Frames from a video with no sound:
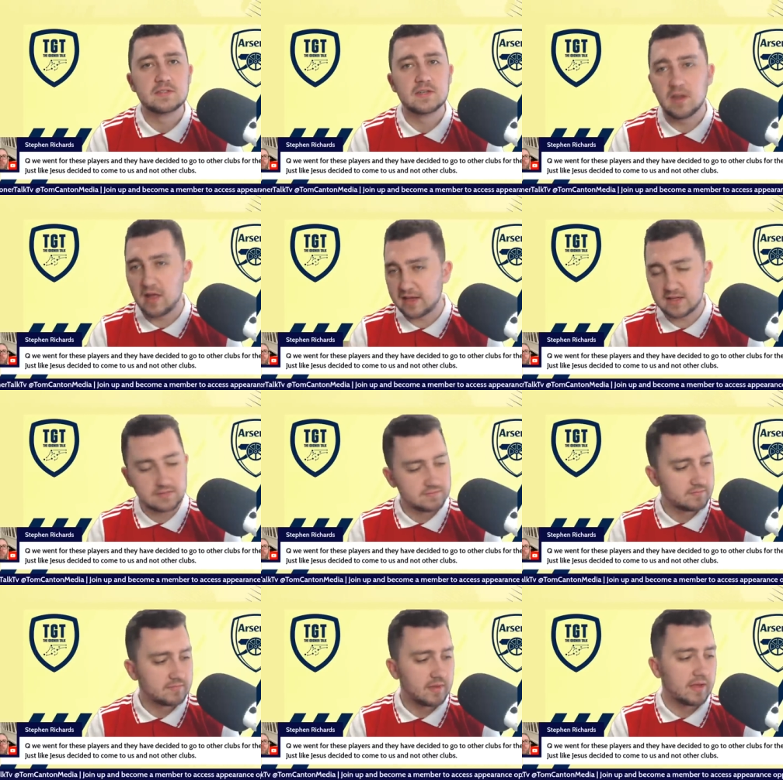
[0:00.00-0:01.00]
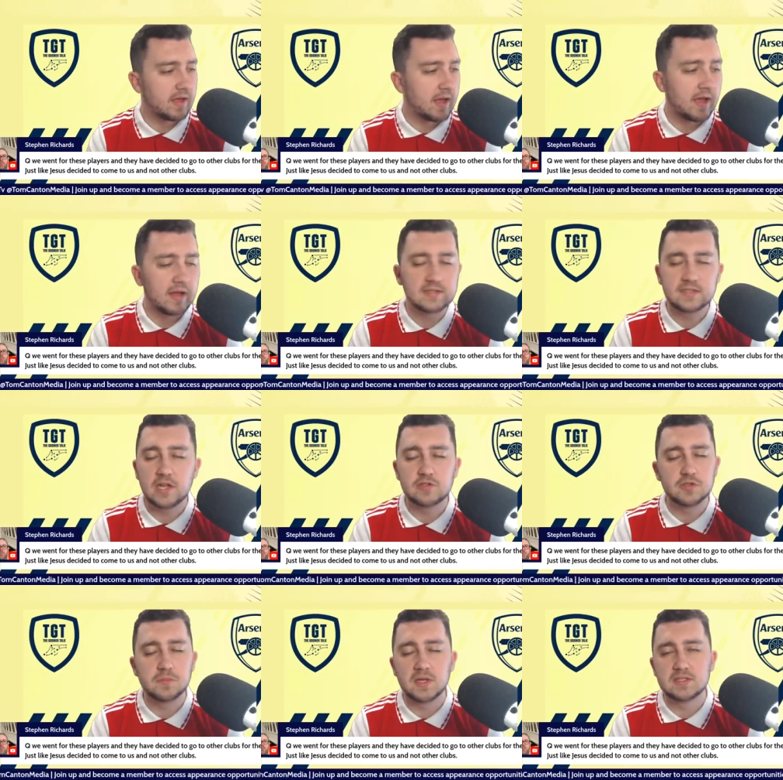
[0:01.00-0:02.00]
like uh,
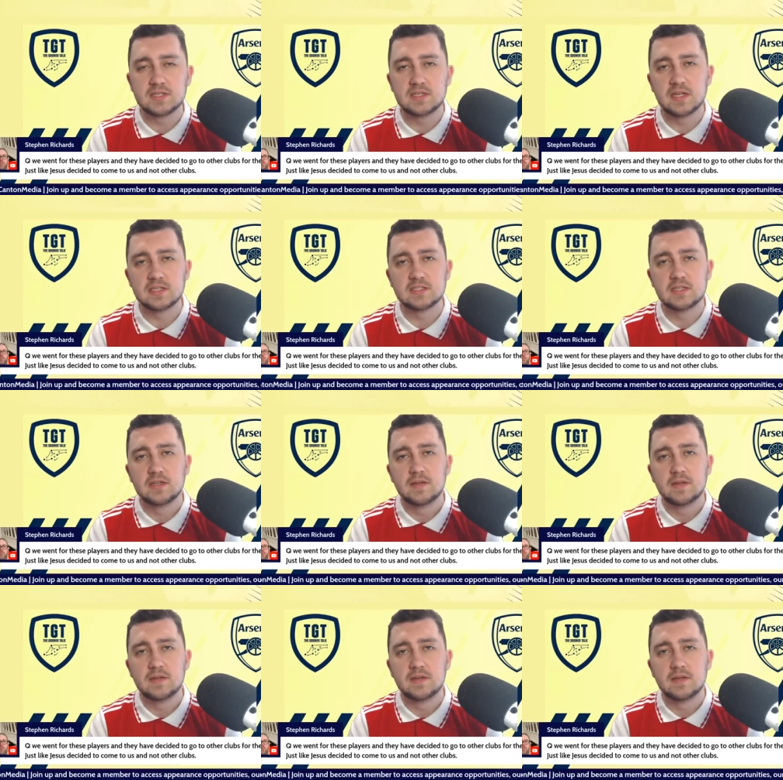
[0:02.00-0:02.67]
Lisandro Martinez.